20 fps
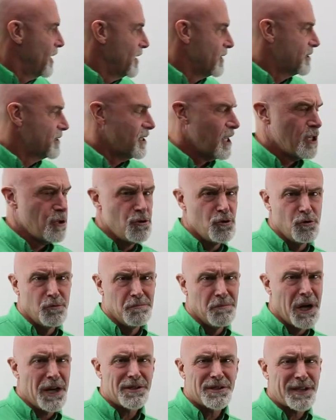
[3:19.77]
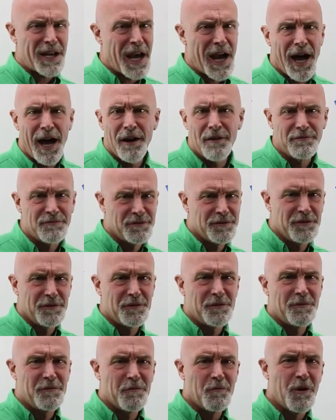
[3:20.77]
they say you must have
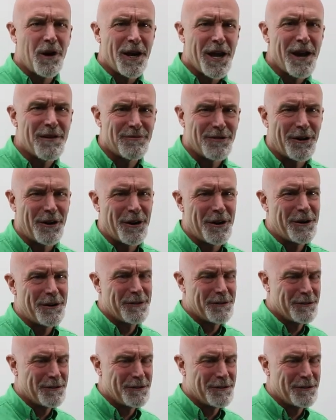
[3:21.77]
whatever.